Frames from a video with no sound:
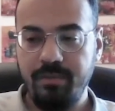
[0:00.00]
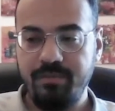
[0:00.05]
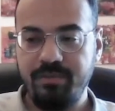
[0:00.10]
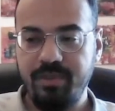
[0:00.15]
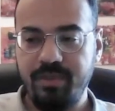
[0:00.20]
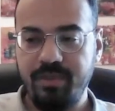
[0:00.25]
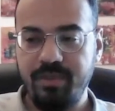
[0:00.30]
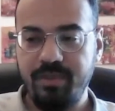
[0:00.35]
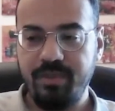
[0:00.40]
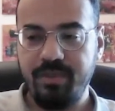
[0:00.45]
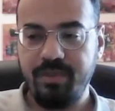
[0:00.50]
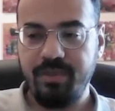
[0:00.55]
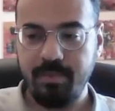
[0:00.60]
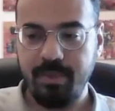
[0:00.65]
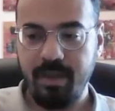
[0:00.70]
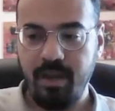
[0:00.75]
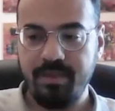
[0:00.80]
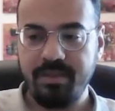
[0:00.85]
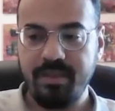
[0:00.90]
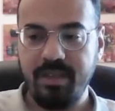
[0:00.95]
framework
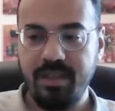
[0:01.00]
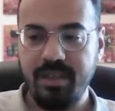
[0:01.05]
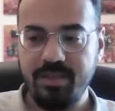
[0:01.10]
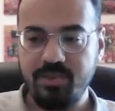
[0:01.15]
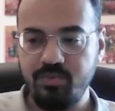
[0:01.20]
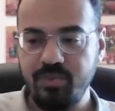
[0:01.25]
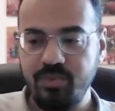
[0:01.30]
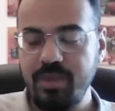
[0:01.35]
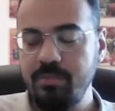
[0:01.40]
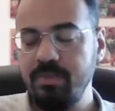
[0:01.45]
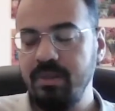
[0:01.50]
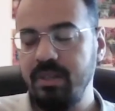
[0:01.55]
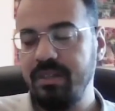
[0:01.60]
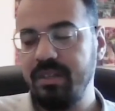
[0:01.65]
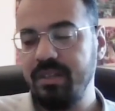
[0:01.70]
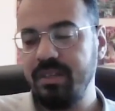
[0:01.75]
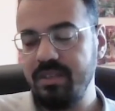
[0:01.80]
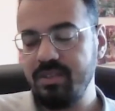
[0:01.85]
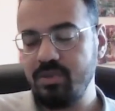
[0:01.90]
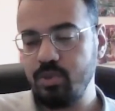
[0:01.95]
is about, is
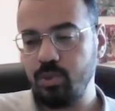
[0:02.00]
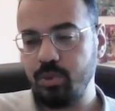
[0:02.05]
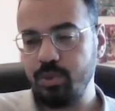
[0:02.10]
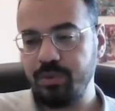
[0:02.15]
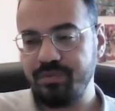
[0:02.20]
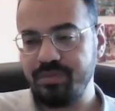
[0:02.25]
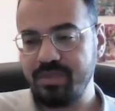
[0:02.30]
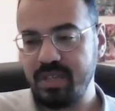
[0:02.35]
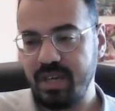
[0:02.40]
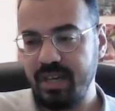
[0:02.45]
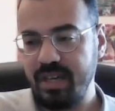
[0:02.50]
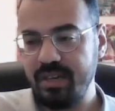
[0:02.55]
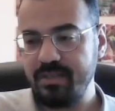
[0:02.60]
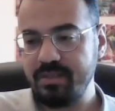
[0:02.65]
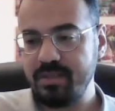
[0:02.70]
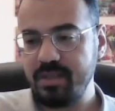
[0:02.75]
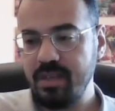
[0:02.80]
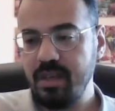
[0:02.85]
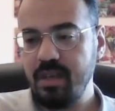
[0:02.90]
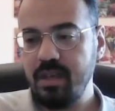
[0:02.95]
rebuilding these sort of
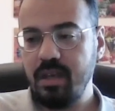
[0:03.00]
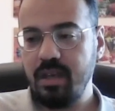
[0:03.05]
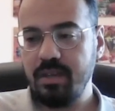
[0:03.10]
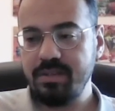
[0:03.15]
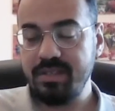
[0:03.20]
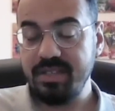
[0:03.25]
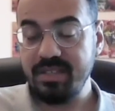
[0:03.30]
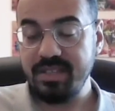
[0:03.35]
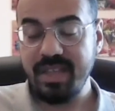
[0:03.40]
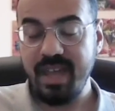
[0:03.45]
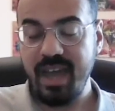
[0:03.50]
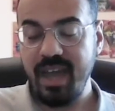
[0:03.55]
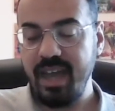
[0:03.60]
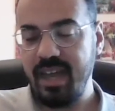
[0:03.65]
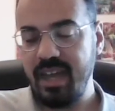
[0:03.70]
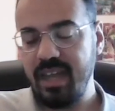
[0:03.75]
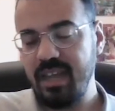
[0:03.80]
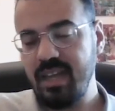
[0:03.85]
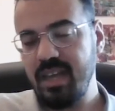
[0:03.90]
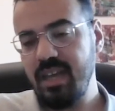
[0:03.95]
ties
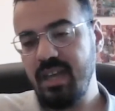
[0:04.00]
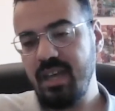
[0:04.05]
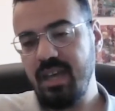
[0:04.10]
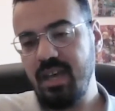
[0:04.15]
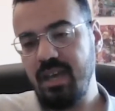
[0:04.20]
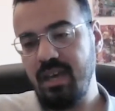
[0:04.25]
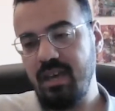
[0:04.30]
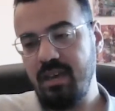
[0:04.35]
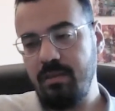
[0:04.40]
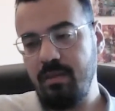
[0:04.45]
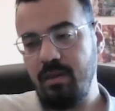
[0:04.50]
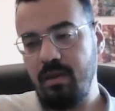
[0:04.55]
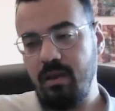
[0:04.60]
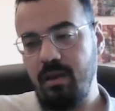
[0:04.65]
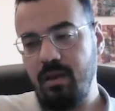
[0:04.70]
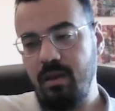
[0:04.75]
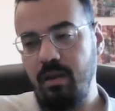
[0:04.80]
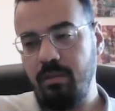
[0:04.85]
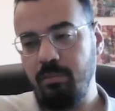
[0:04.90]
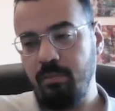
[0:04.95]
today
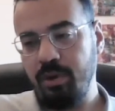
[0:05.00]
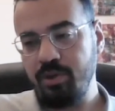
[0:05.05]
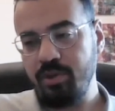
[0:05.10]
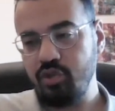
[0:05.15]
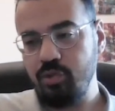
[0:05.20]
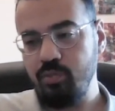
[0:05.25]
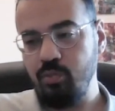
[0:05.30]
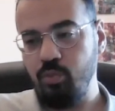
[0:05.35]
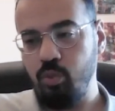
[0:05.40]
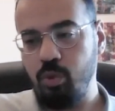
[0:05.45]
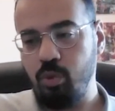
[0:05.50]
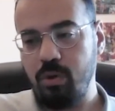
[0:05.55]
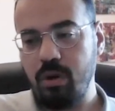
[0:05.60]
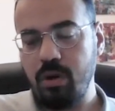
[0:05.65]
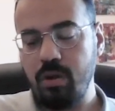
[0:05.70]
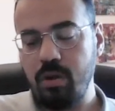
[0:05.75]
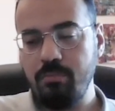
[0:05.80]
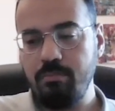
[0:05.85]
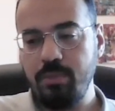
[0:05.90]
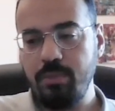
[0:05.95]
on much
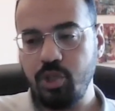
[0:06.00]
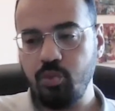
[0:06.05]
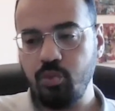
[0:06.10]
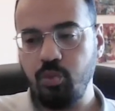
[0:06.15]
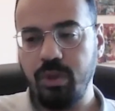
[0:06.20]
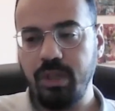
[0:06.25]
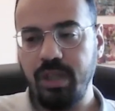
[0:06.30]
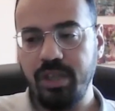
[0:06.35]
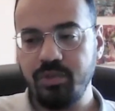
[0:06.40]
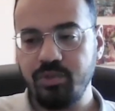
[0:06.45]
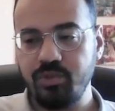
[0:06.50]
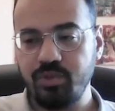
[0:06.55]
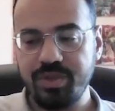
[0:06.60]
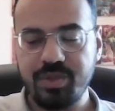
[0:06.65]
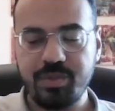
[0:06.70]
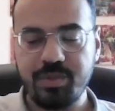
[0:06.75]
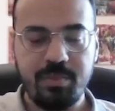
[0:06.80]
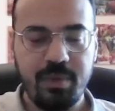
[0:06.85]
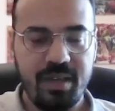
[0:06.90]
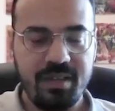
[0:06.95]
more mutual
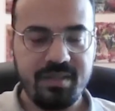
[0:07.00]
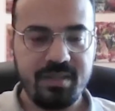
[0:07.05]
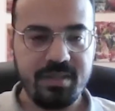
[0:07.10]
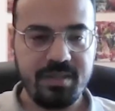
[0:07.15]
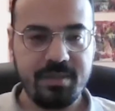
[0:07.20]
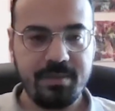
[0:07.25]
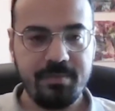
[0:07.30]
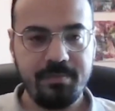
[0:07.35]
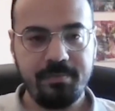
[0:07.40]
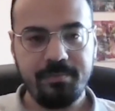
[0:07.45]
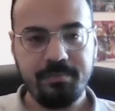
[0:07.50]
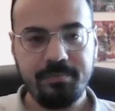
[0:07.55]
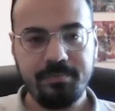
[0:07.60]
interest basis.